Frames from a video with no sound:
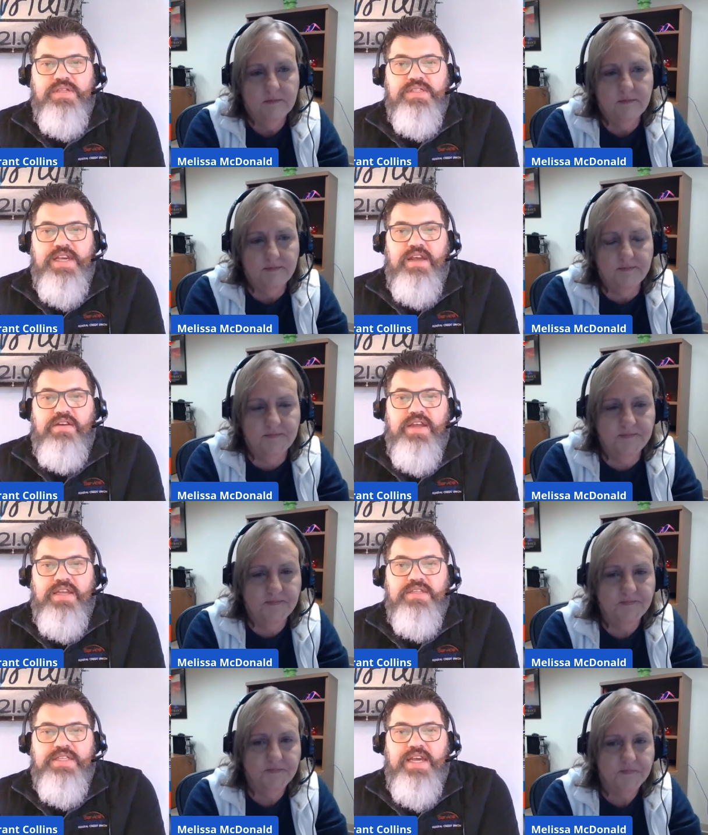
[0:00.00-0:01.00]
Speaker 1: mm-hmm. saturday
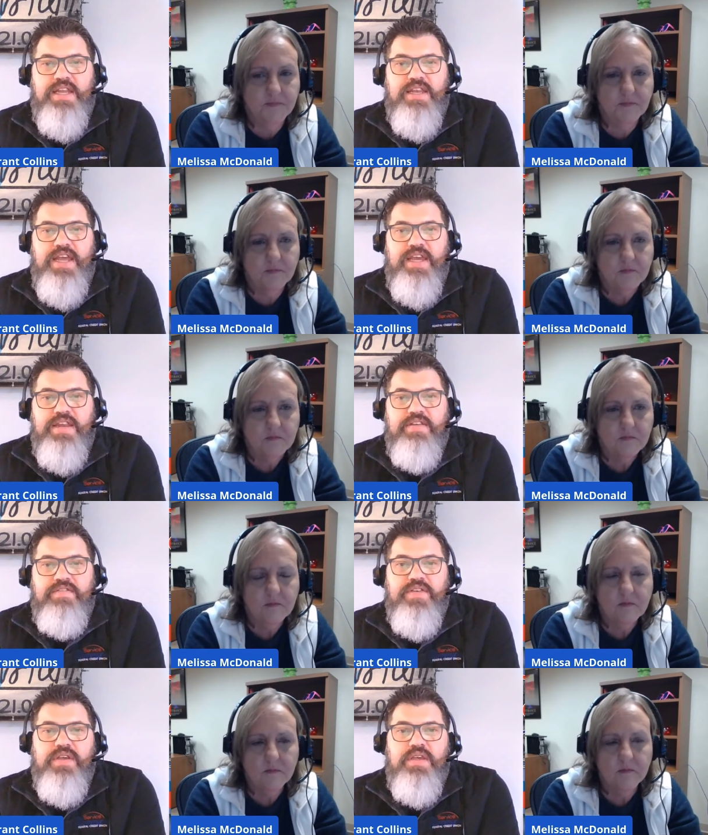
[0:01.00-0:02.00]
mm-hmm. is that a
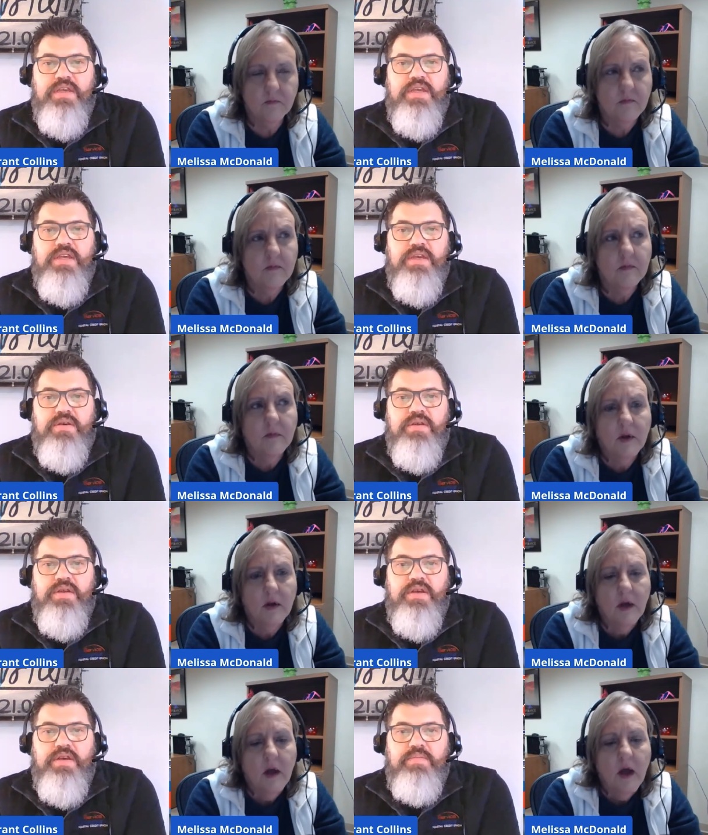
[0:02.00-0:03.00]
negative
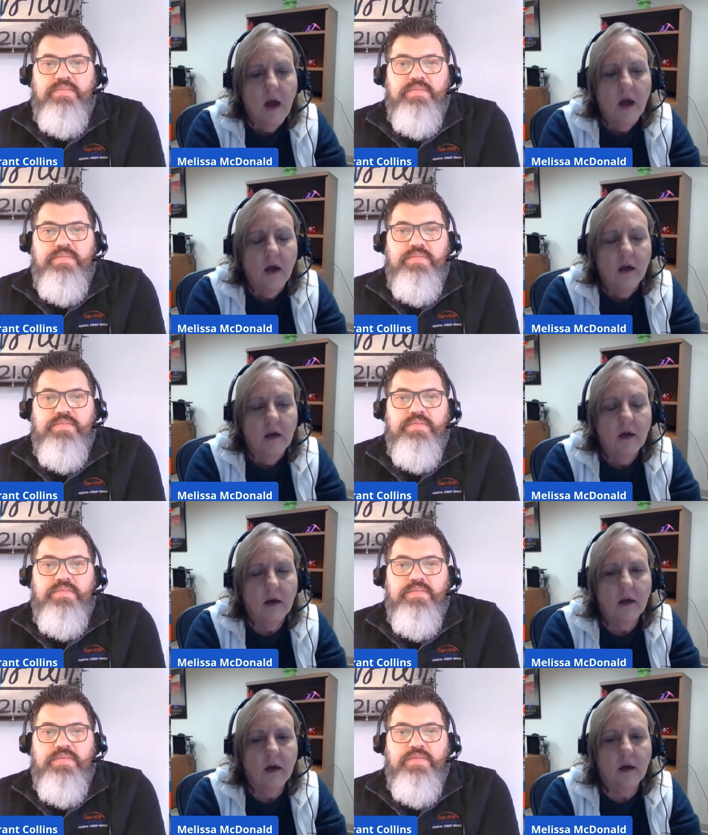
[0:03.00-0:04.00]
um
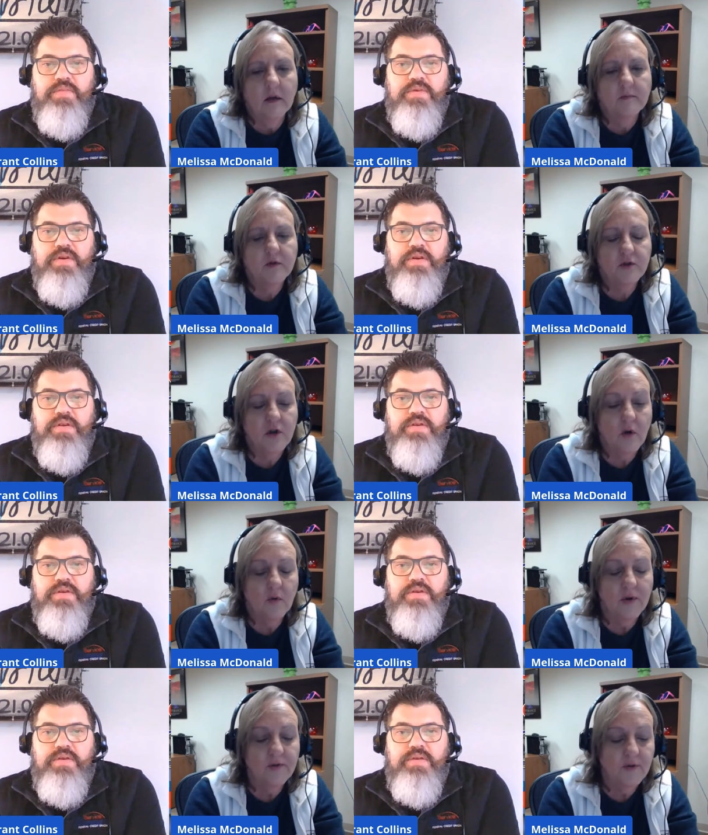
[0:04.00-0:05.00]
Speaker 2: um
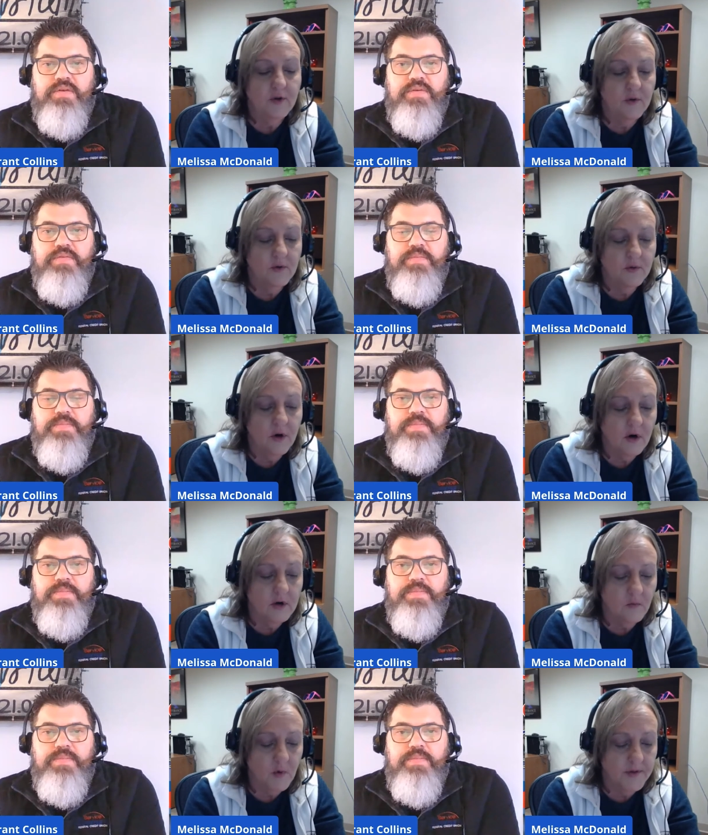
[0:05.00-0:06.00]
so if your
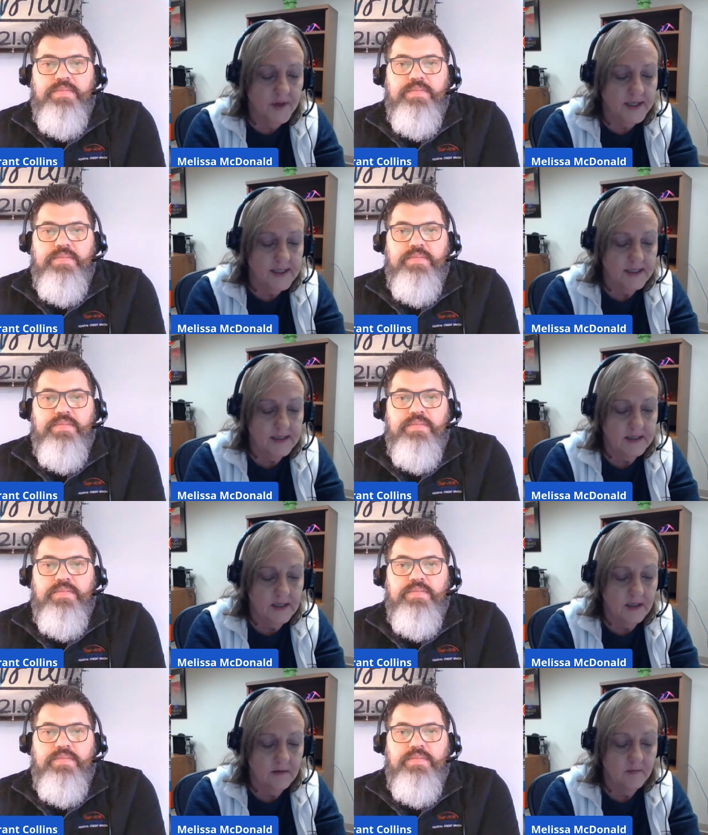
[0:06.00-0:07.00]
cart what they
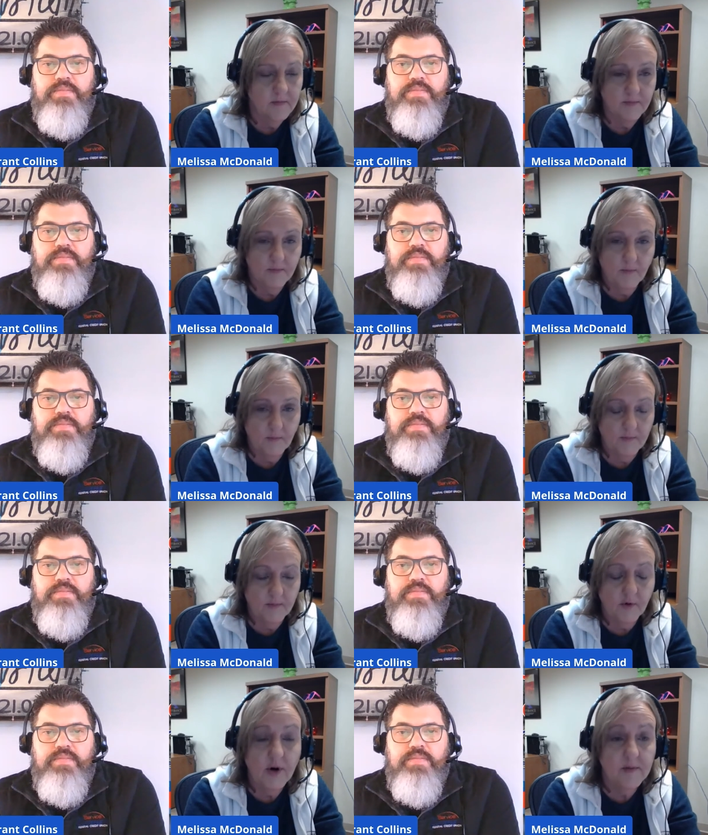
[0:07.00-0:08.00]
um
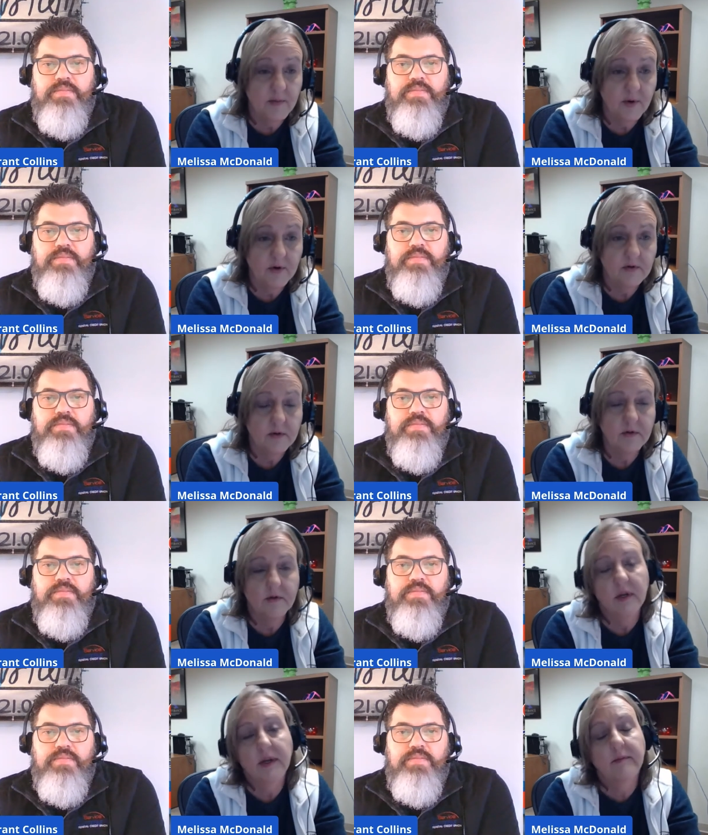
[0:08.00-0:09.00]
credit bureaus
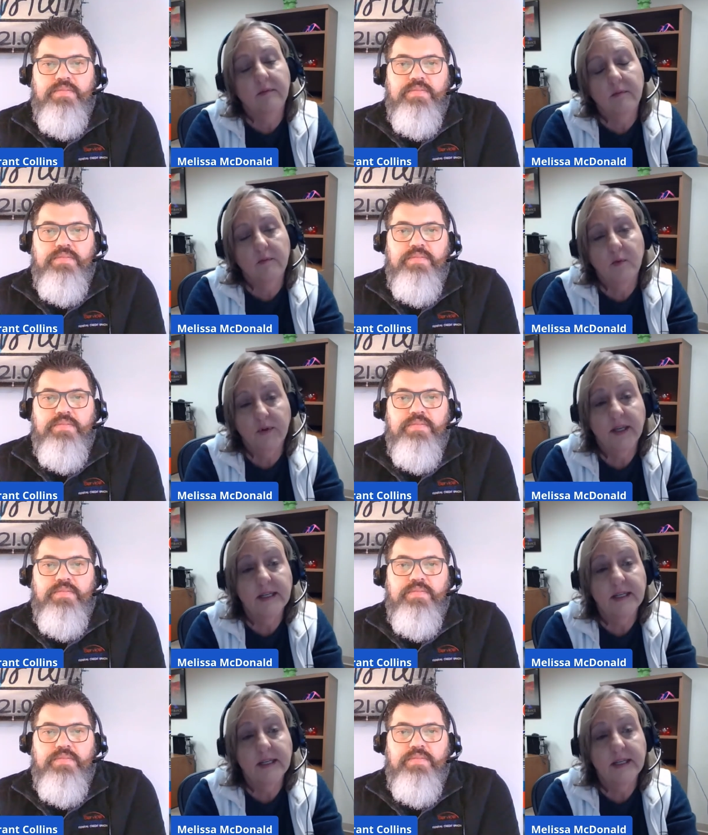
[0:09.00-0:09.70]
they what they